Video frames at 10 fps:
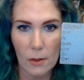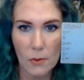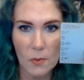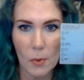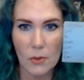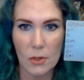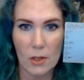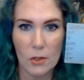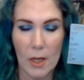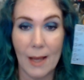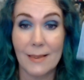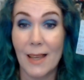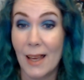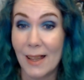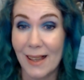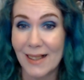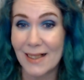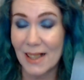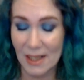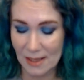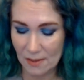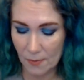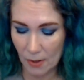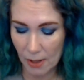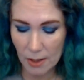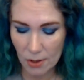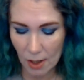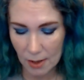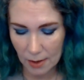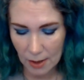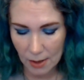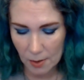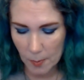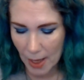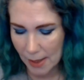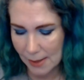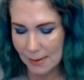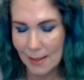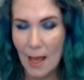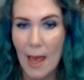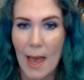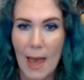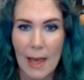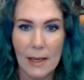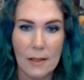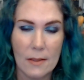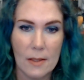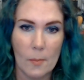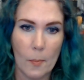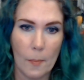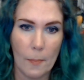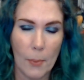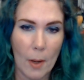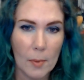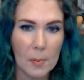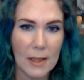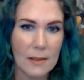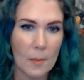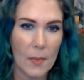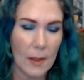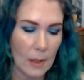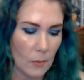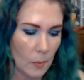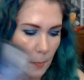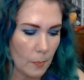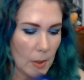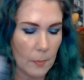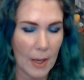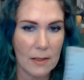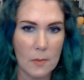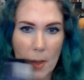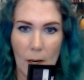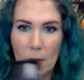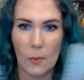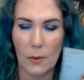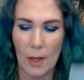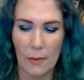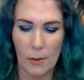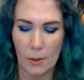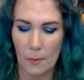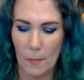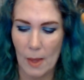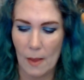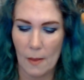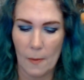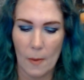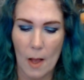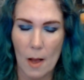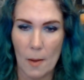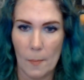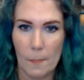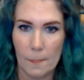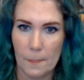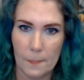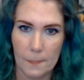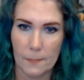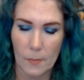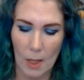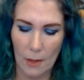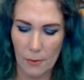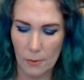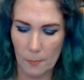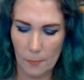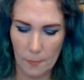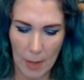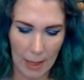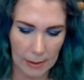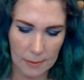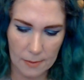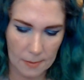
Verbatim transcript: most of the shades. Like I said, it is a very dark color palette and it is probably something that would be best paired with other, um, other palettes.